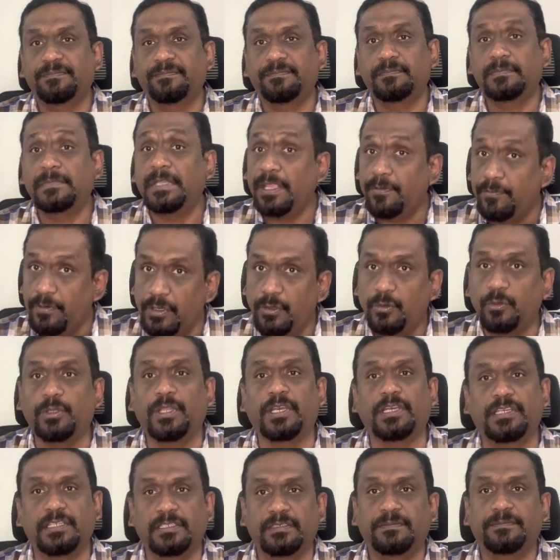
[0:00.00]
They will do
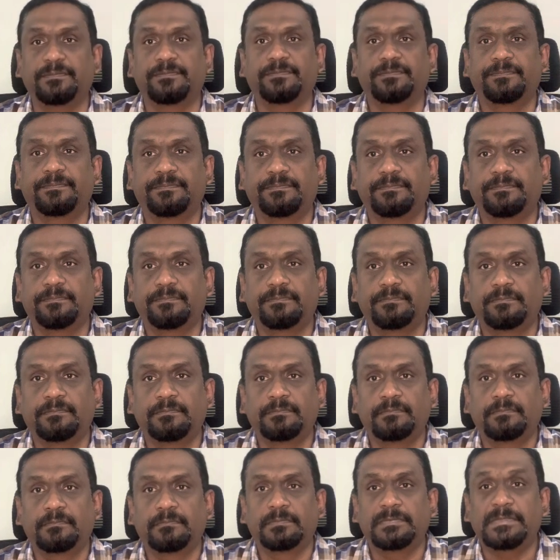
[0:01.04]
that.
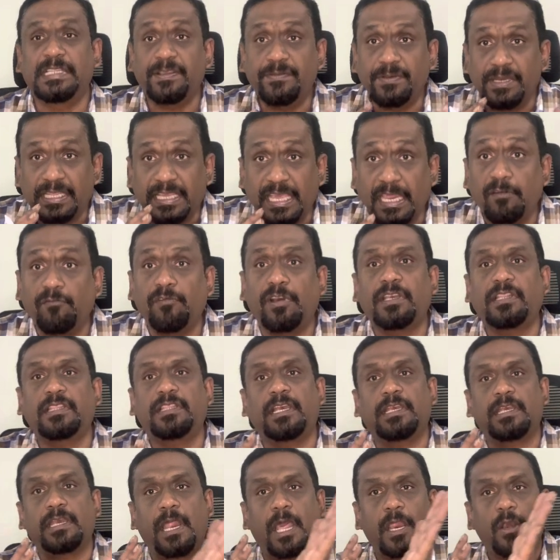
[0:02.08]
They will convert
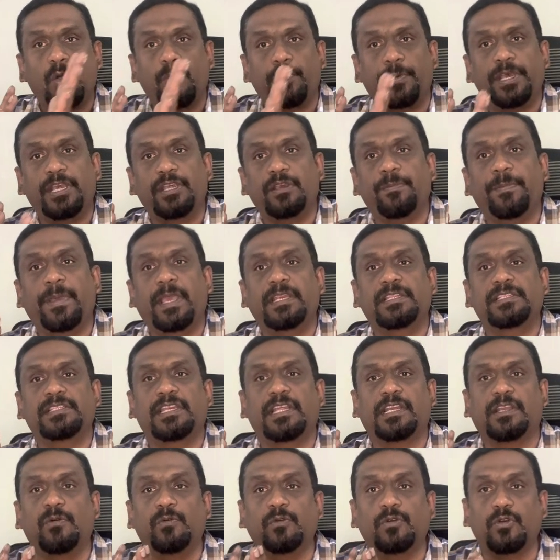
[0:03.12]
that non-open item managed
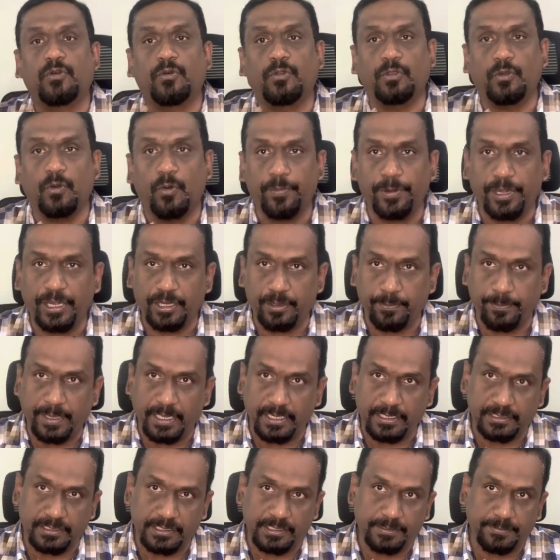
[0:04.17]
account to the open item
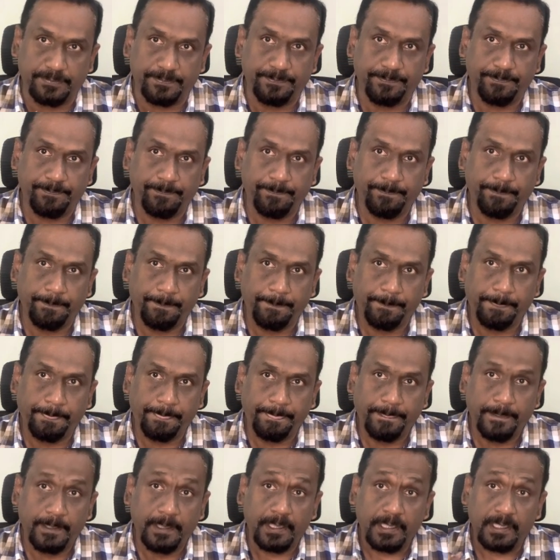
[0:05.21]
managed.
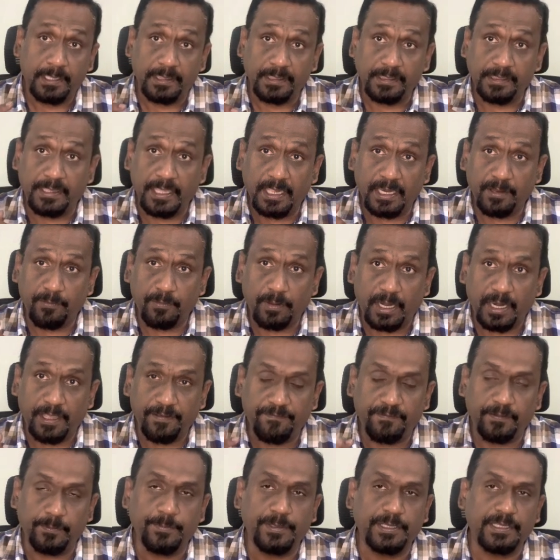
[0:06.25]
Then your life
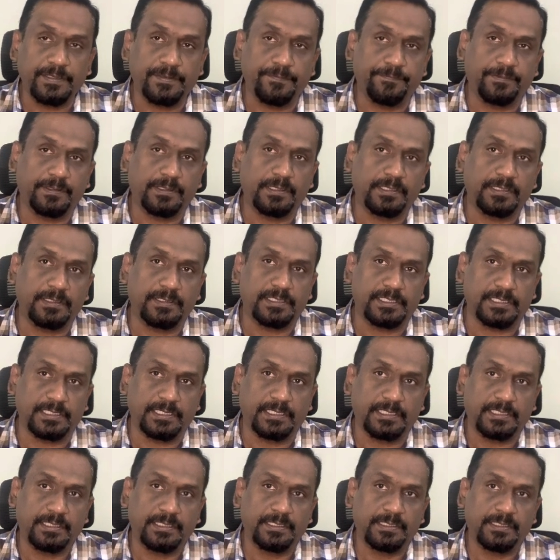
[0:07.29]
will be
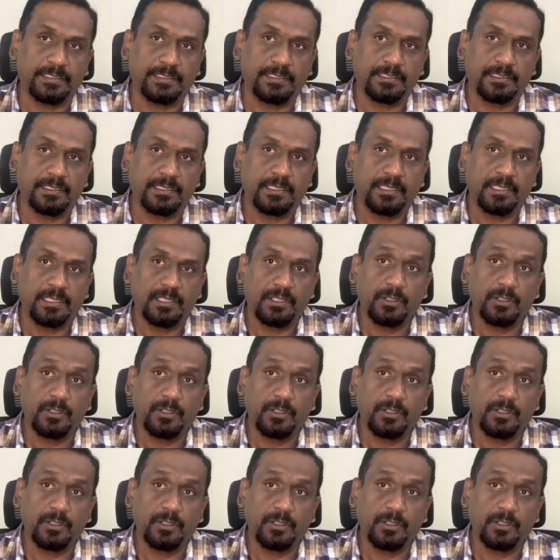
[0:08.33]
easy.